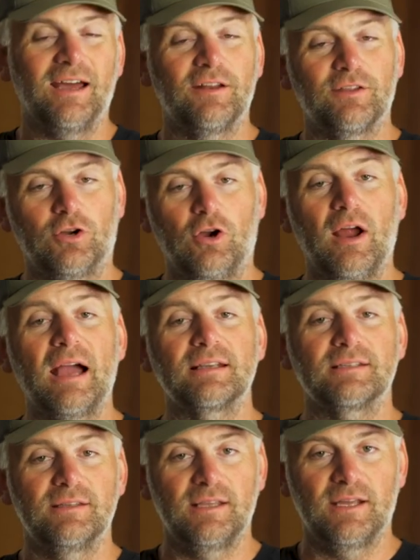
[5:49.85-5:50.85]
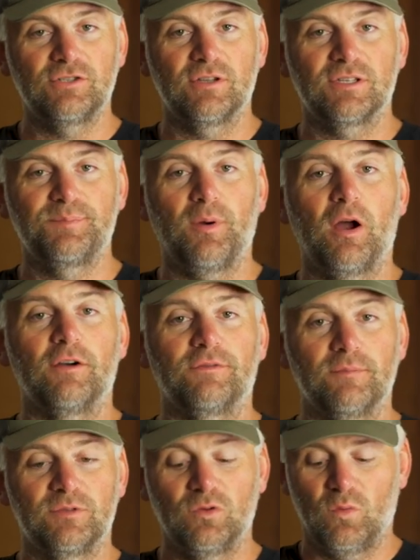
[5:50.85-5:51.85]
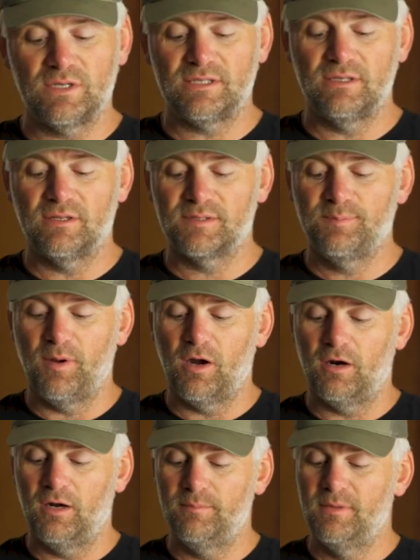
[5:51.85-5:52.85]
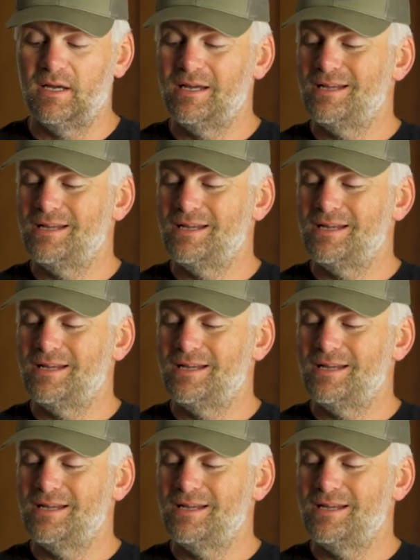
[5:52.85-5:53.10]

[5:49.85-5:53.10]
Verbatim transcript: kind of the cracks in the edge of this bar from twisting this bar up.